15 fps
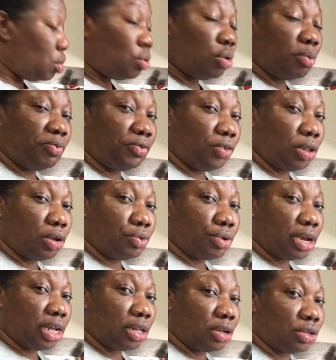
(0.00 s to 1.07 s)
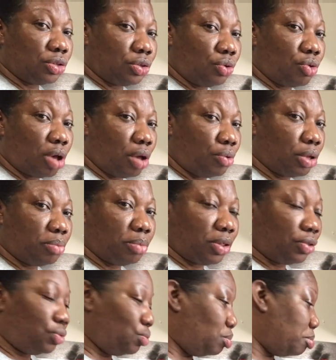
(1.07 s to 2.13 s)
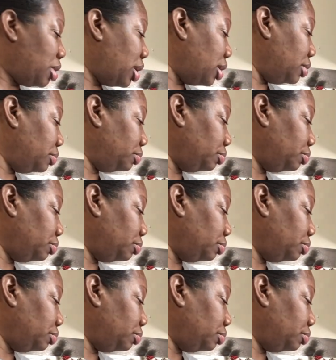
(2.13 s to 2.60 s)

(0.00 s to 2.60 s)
Hopefully rain not going with me too bad.